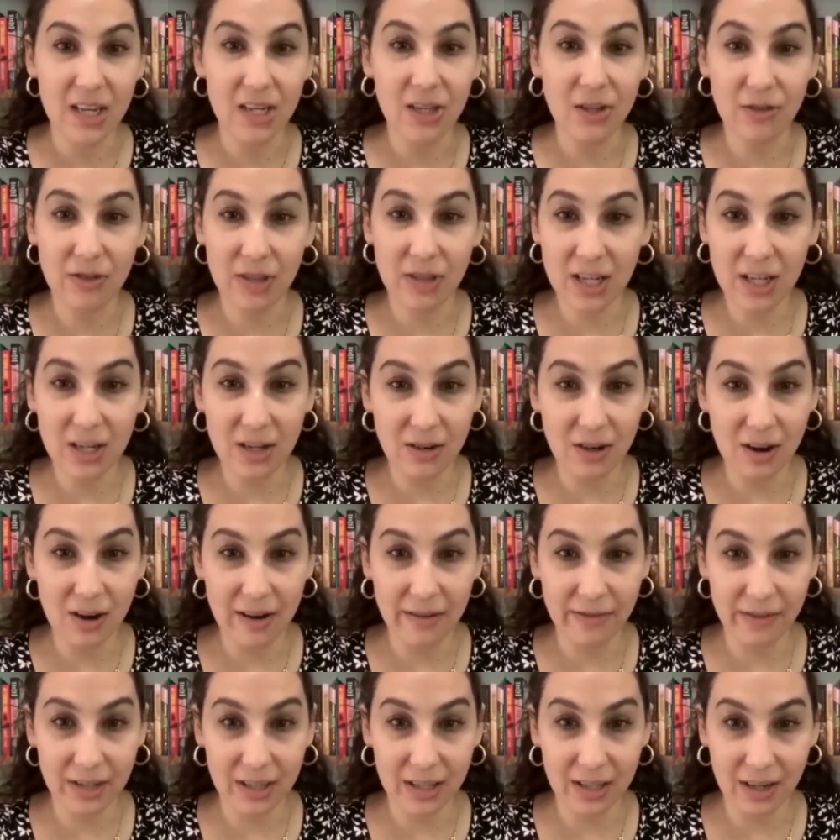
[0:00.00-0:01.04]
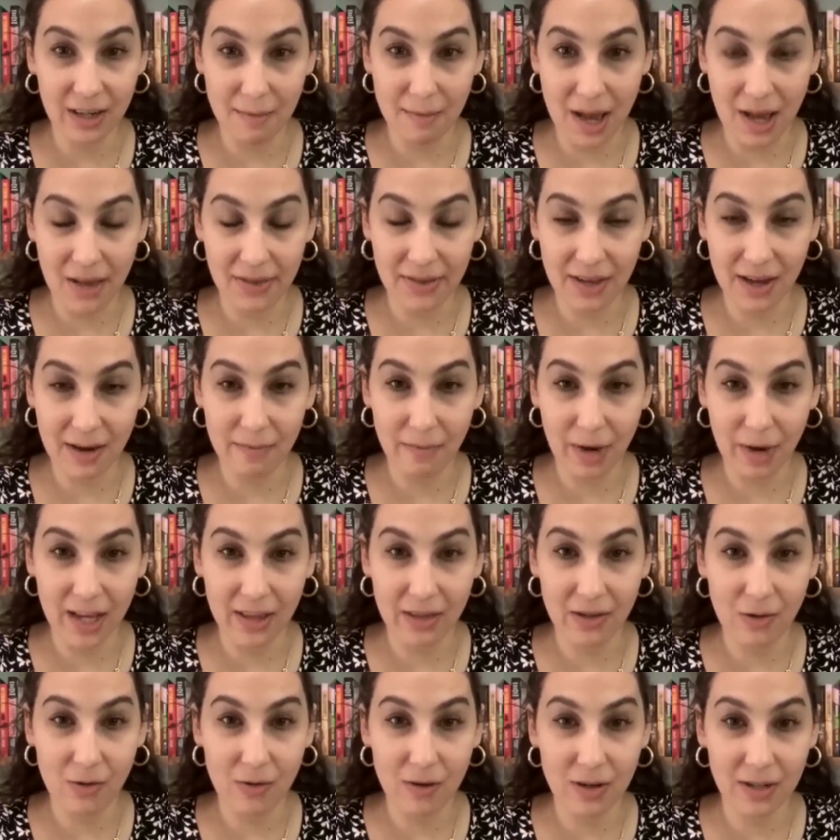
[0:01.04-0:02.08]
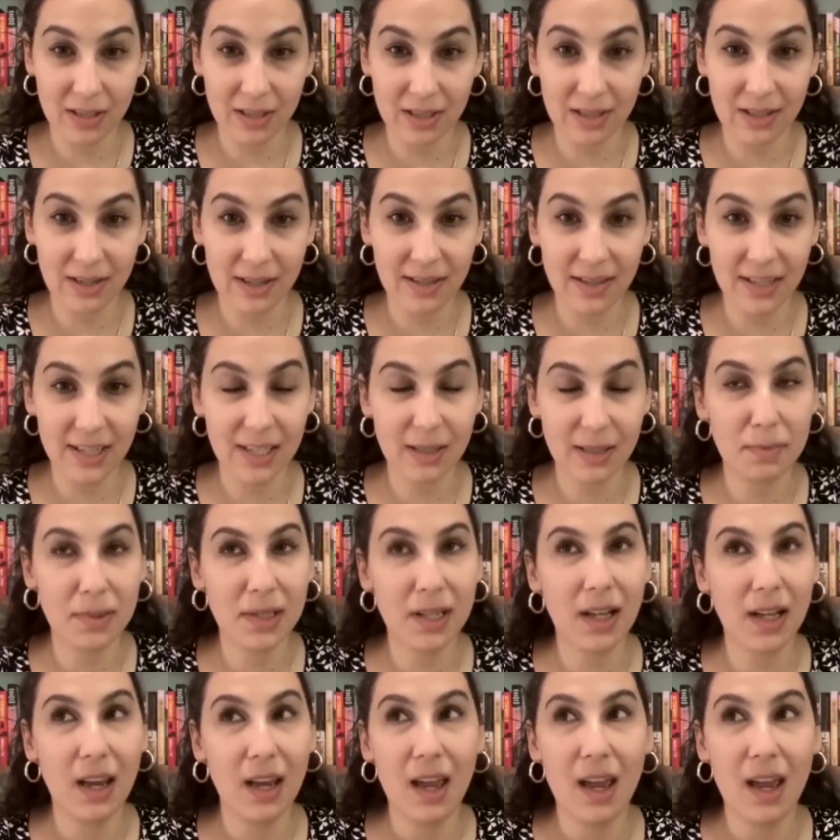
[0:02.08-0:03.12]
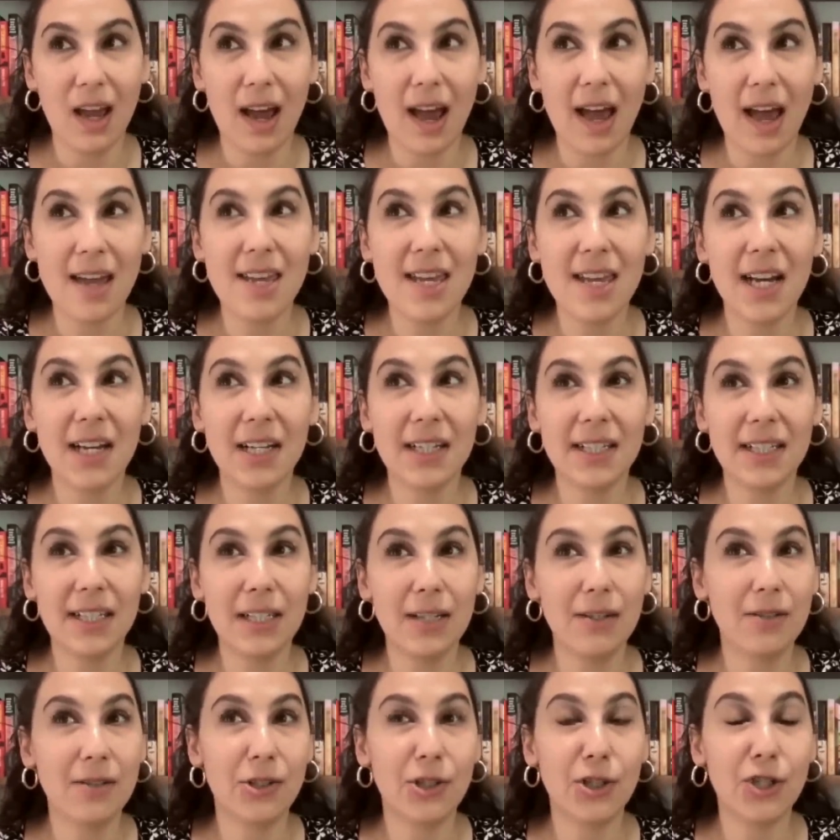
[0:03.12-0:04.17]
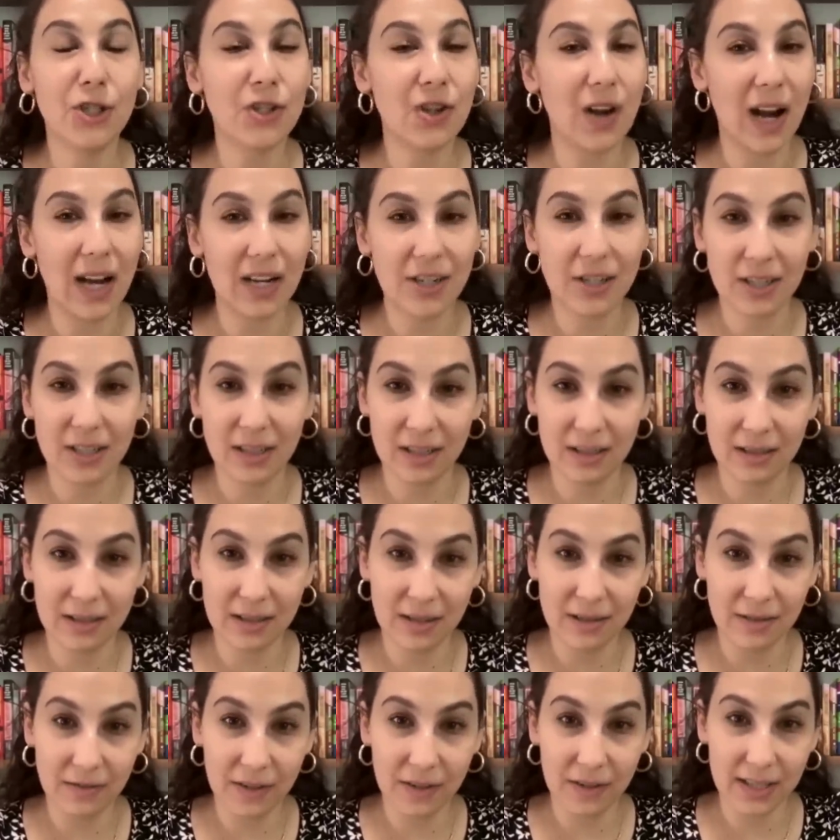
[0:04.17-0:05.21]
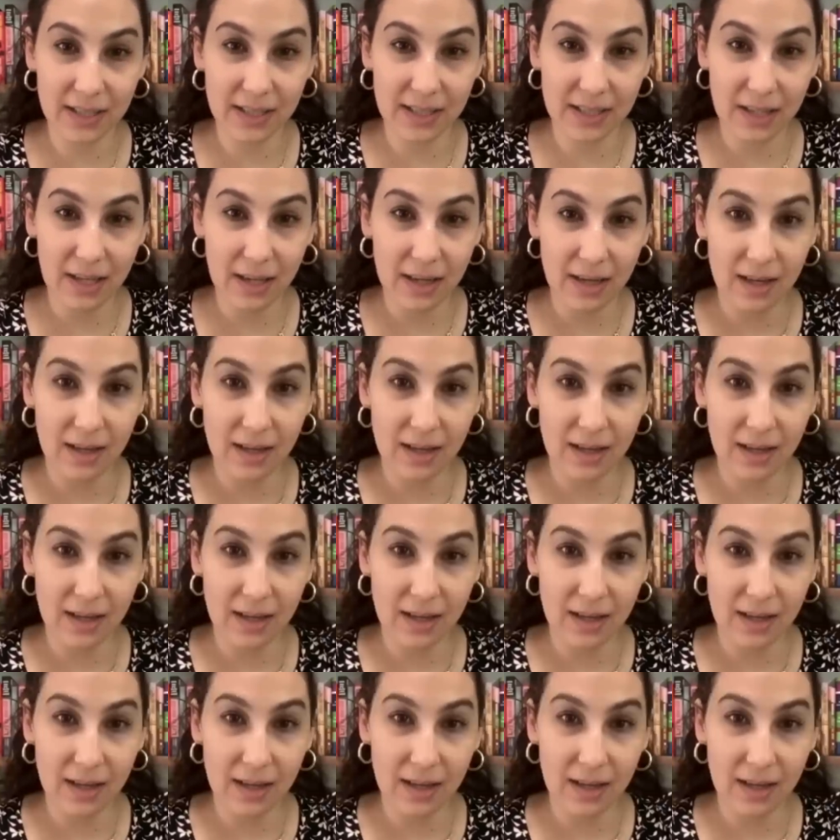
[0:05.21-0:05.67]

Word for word: You think you know everything about them, right? The horses, all this, but I guarantee you it's just scratching the surface.